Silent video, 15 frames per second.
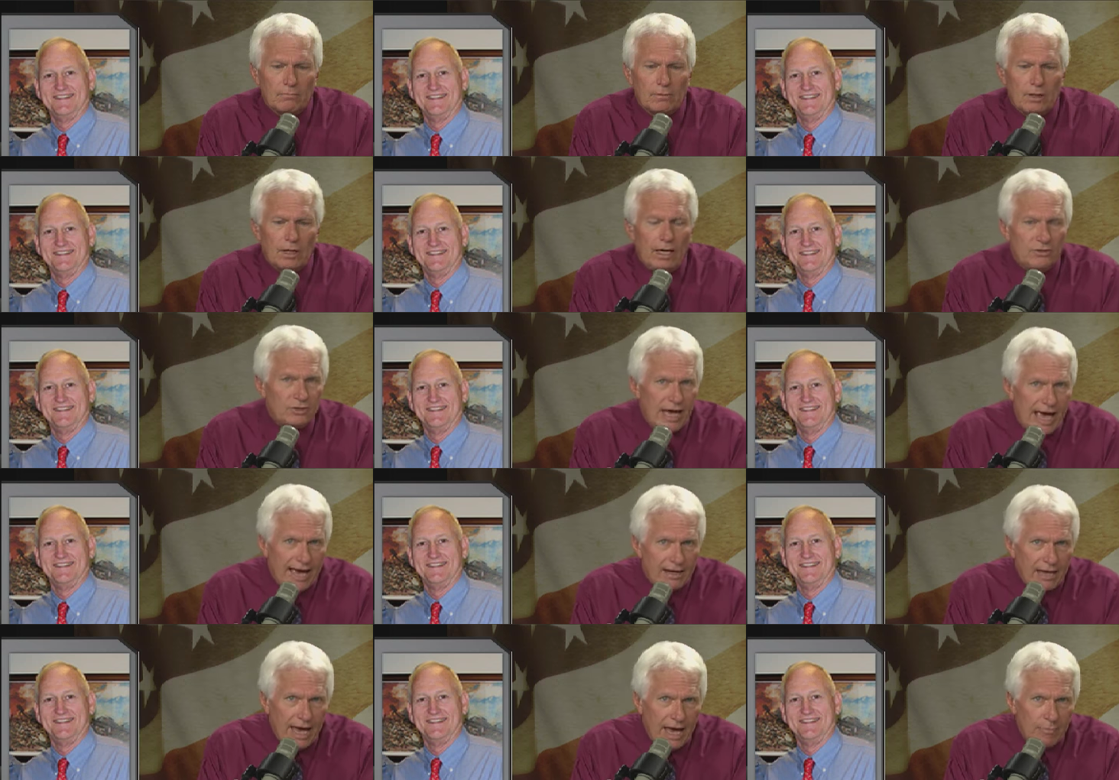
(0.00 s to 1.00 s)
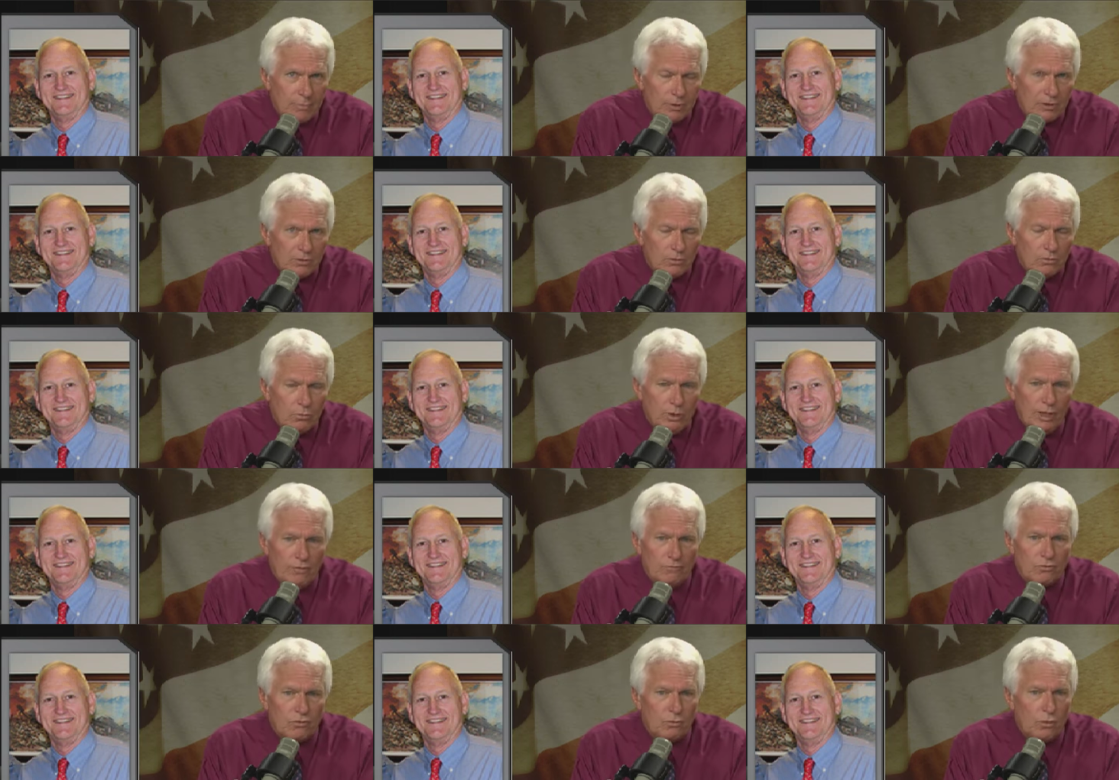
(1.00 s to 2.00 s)
Speaker 1: attack happened. We've
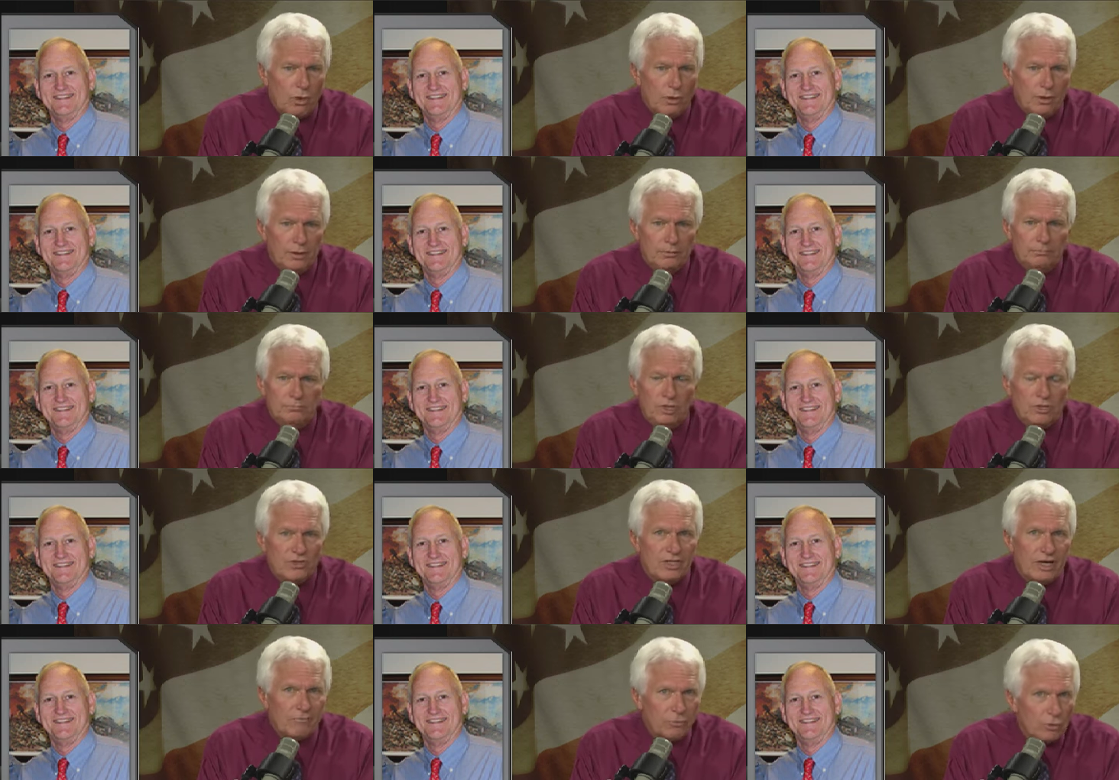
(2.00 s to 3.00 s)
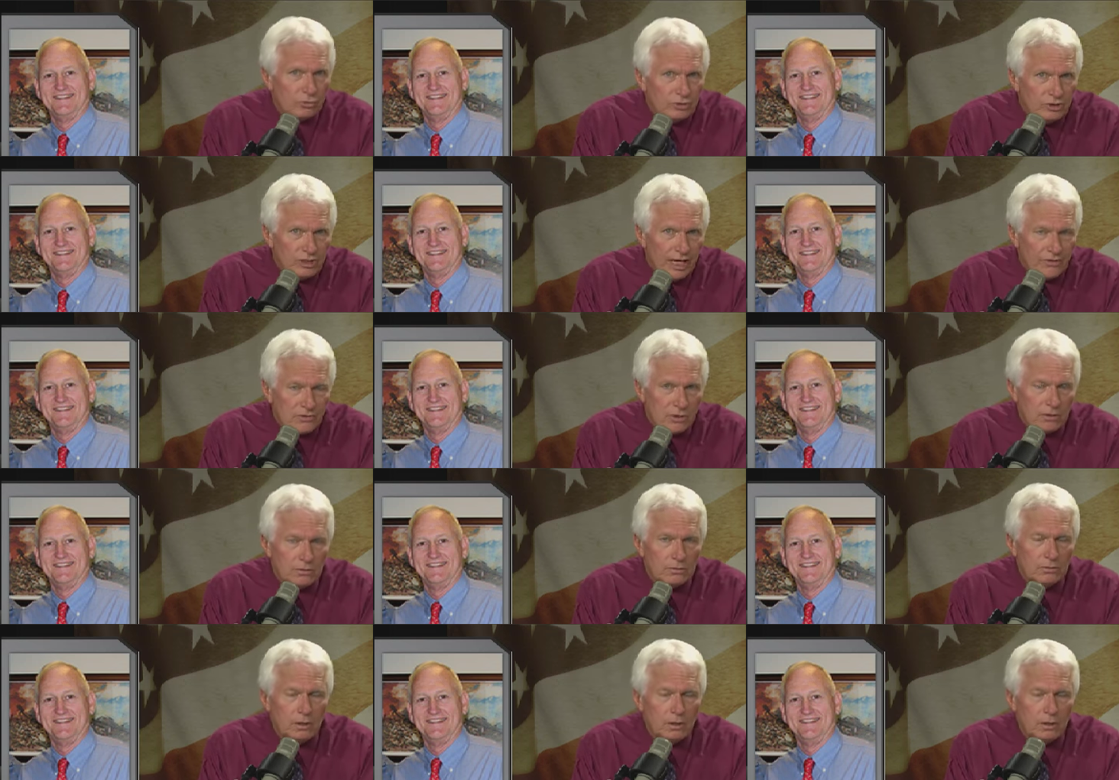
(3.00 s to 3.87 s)
thwarted several dozen